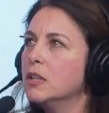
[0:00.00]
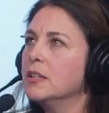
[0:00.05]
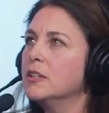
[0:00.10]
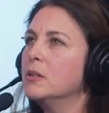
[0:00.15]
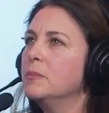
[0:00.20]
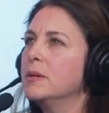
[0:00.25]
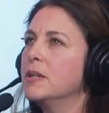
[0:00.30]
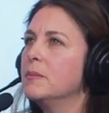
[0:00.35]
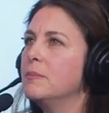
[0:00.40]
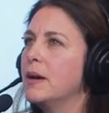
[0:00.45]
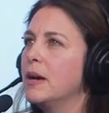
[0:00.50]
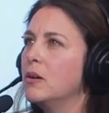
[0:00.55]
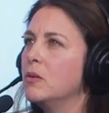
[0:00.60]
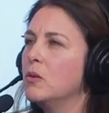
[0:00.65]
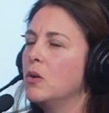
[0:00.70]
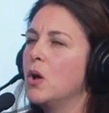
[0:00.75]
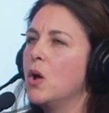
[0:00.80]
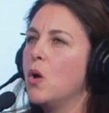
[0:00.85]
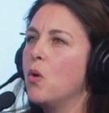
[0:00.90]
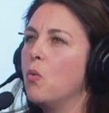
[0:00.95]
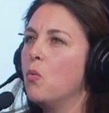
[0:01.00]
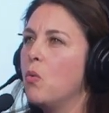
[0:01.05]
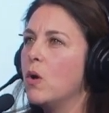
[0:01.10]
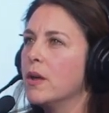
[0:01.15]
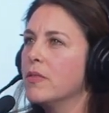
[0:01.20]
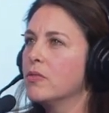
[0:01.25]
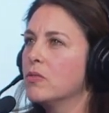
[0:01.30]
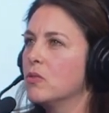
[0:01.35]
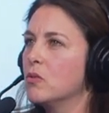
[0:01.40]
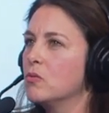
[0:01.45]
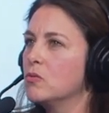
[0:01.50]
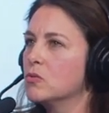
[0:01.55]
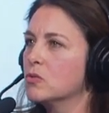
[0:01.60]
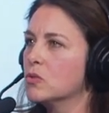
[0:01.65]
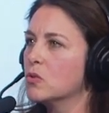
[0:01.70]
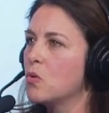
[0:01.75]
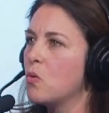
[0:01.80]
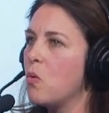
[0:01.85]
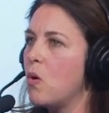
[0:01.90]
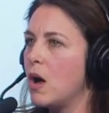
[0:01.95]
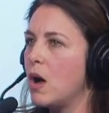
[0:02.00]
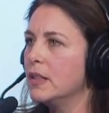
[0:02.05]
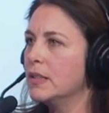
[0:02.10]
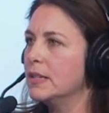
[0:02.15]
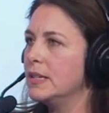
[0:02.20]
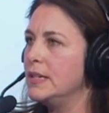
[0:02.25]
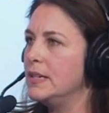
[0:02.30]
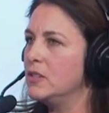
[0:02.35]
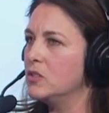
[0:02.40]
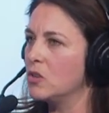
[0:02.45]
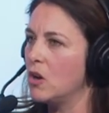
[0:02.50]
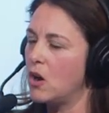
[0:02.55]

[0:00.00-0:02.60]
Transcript: a little bit about what those qualities